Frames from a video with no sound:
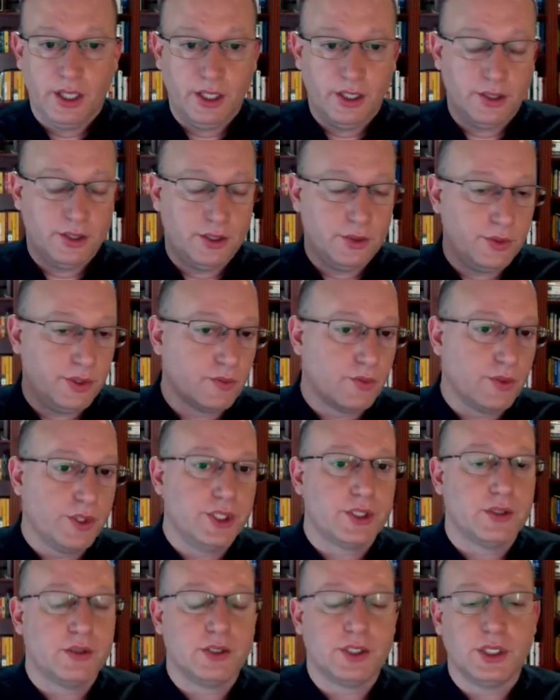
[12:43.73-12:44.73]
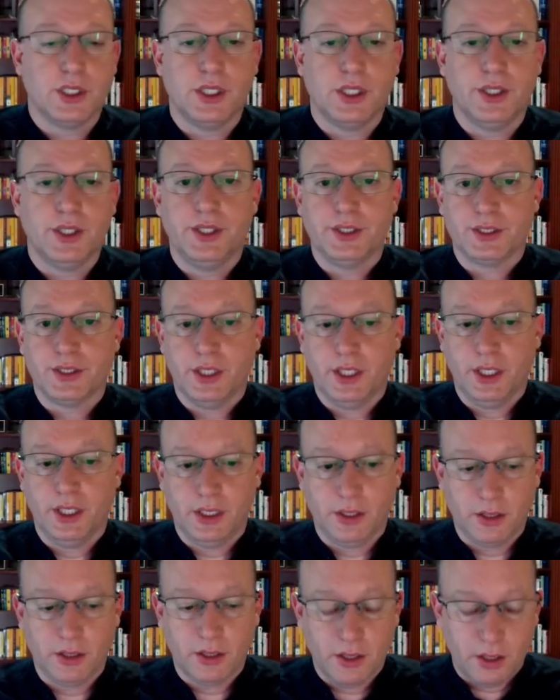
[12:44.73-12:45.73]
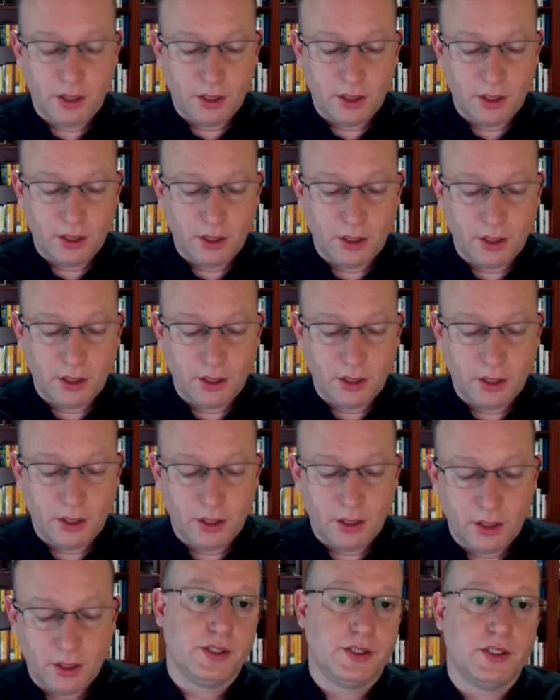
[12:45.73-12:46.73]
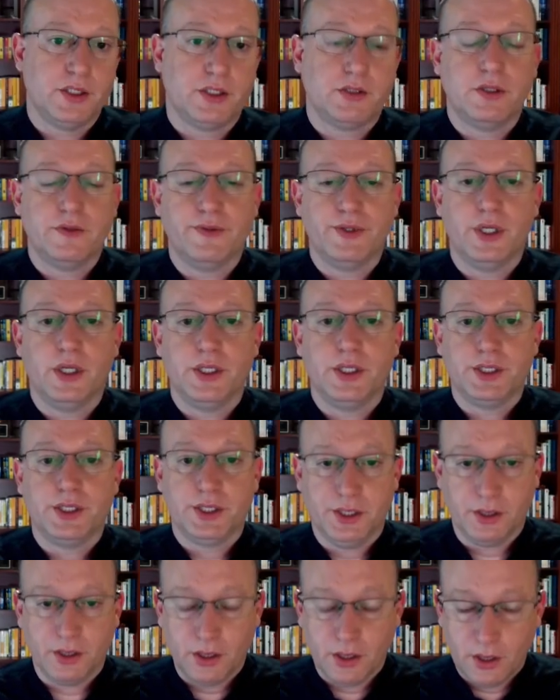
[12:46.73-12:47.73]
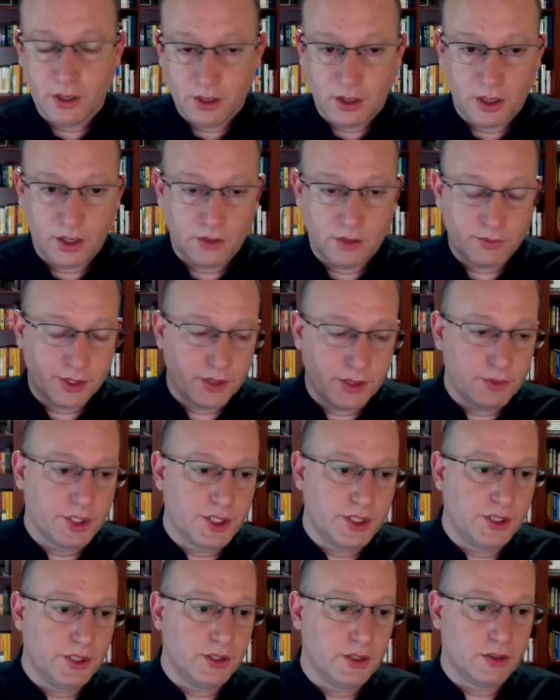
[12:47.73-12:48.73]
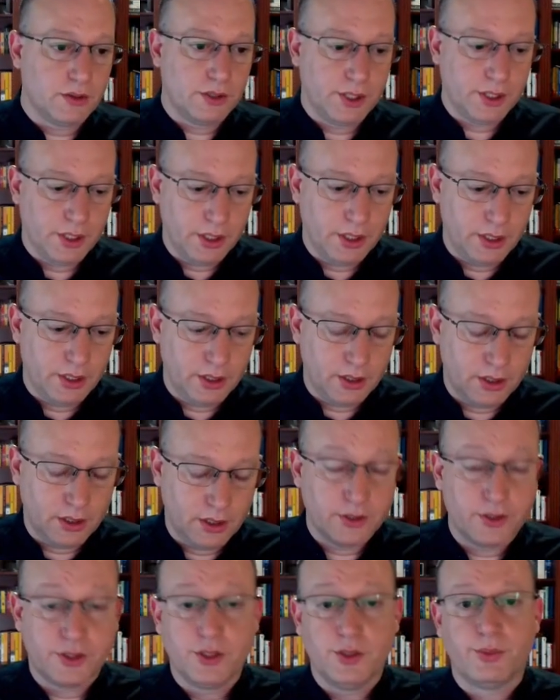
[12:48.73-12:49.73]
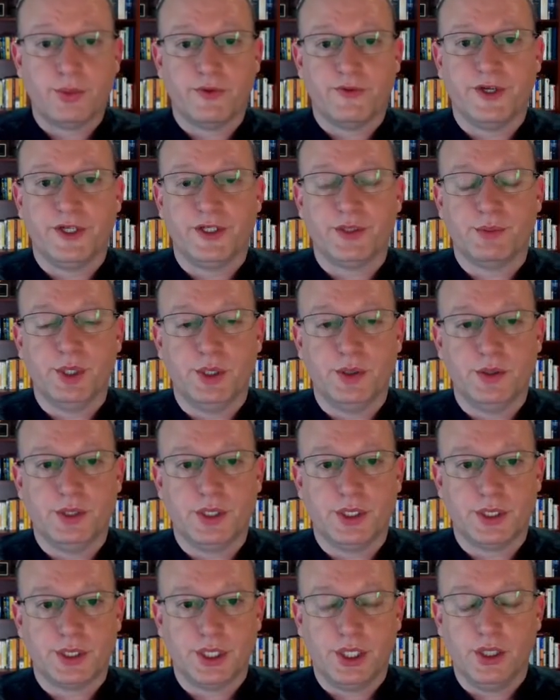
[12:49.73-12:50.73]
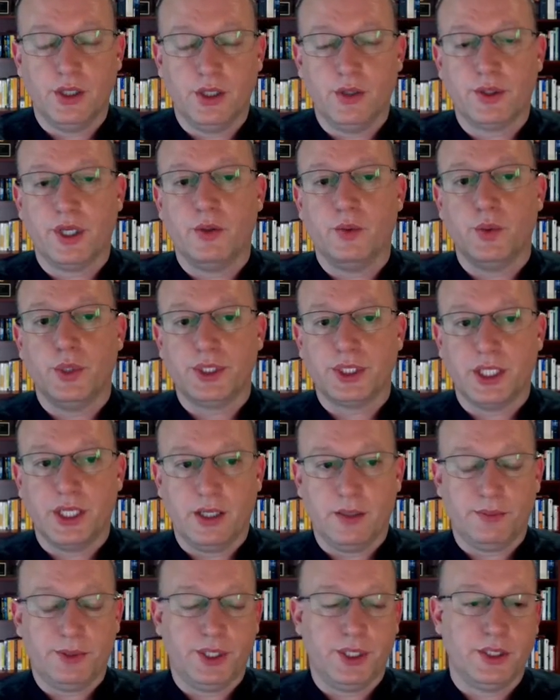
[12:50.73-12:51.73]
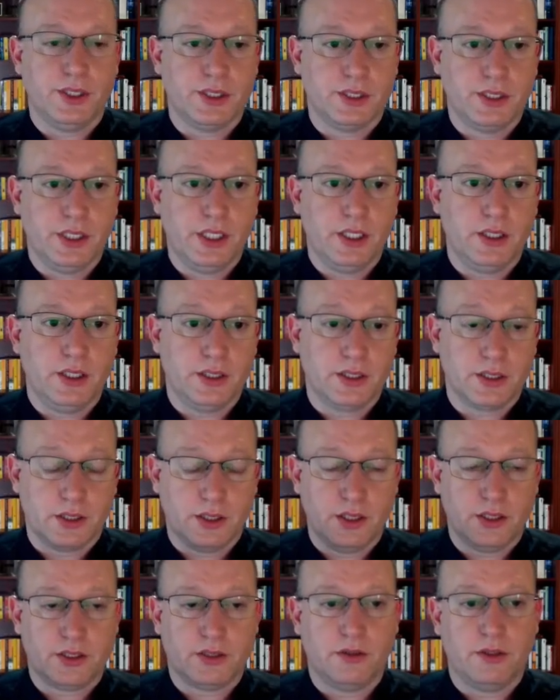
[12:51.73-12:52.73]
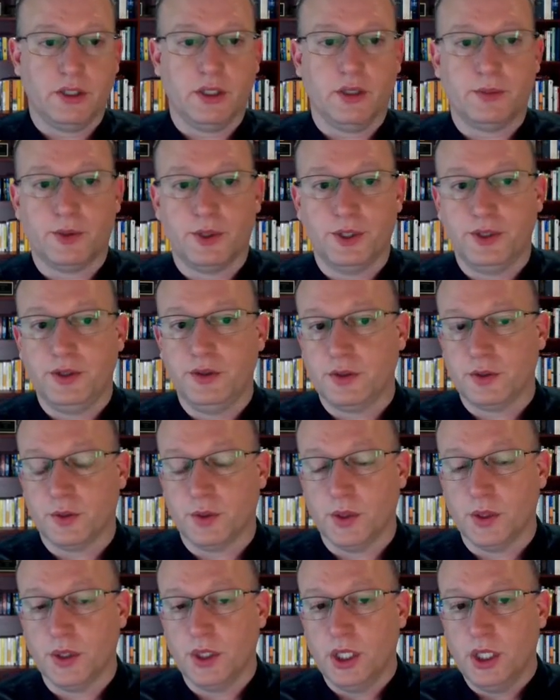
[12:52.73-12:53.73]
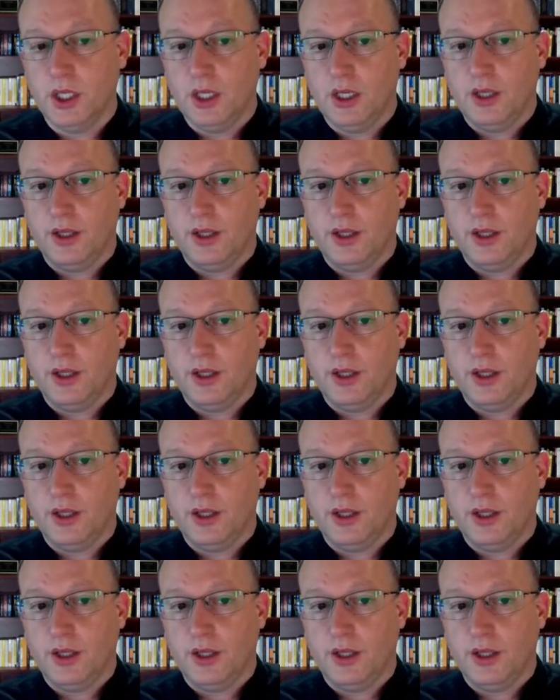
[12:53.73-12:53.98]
and doing research on this, and hypothesis-driven hunting, running machine learning in an unsupervised mode to say, okay, what's happening in this data that's clustering up or unusual